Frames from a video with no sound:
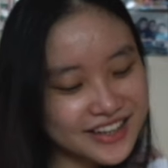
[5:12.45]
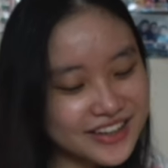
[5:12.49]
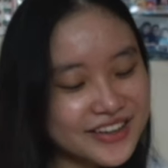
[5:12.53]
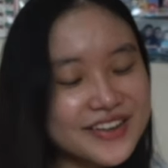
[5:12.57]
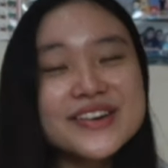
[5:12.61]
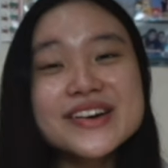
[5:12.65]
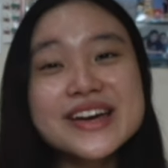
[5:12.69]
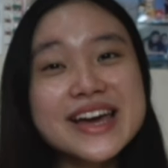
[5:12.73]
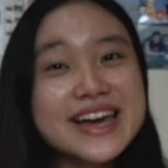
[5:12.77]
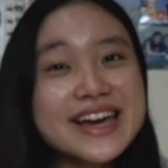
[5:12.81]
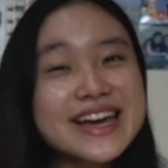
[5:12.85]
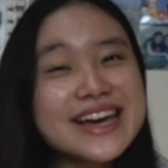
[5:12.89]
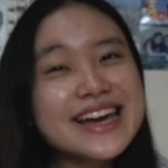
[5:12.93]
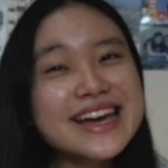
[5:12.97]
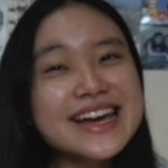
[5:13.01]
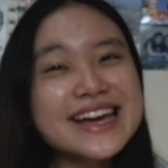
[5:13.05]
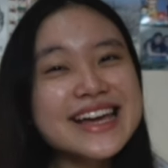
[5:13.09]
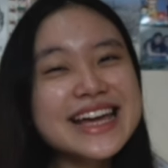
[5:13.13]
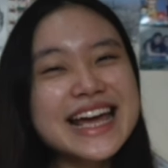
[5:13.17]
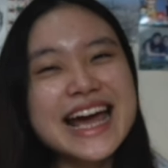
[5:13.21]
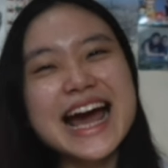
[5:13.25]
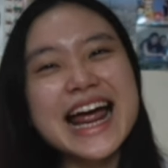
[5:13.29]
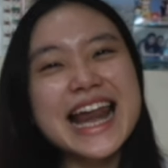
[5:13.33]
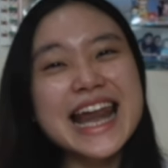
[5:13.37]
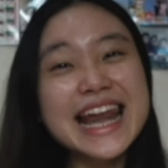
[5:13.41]

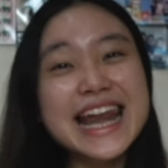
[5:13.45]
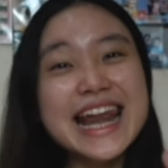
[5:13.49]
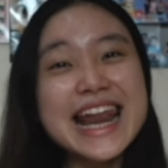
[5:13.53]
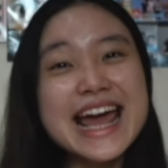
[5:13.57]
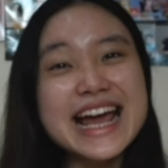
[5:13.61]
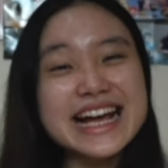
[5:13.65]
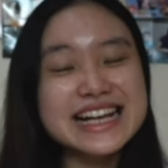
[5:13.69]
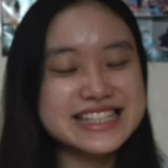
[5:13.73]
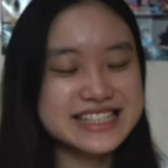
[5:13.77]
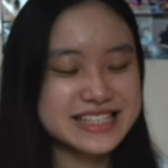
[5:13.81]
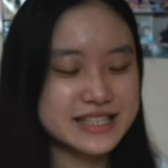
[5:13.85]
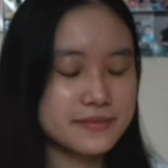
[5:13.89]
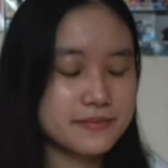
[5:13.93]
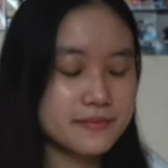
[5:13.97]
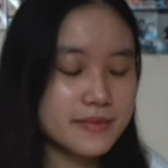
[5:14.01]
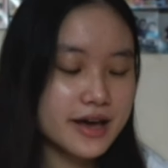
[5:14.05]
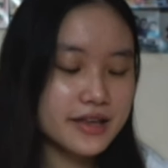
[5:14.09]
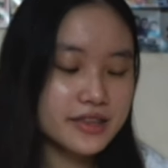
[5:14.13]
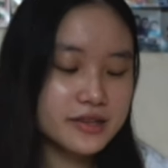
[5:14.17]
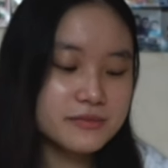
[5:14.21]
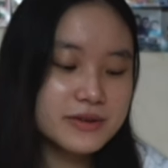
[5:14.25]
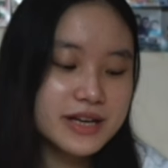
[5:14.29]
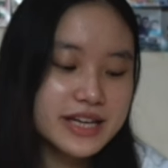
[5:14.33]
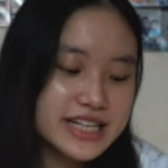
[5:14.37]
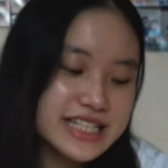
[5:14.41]
Okay, next,
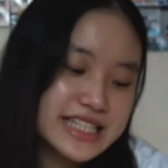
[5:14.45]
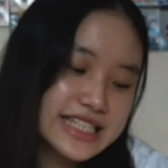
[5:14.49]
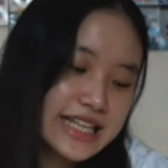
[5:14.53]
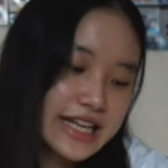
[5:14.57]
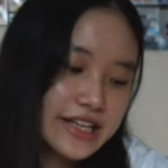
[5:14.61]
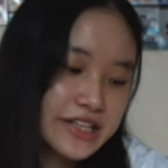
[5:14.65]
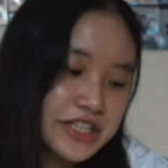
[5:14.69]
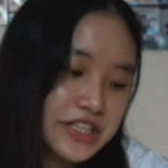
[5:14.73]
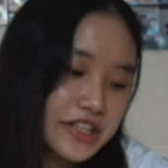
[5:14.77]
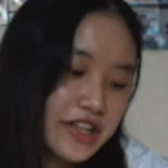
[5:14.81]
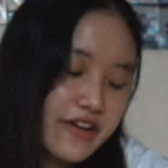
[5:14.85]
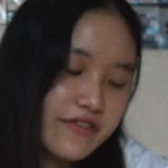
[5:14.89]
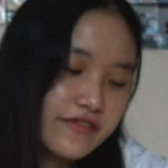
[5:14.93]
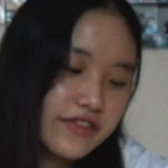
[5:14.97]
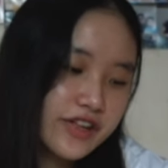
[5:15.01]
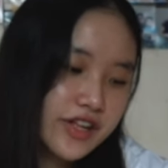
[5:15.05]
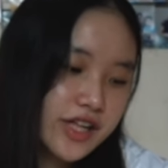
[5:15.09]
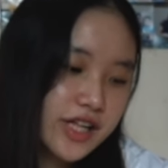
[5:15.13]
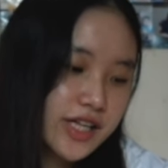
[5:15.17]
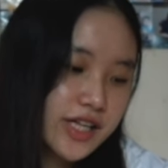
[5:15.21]
mathematics standard level.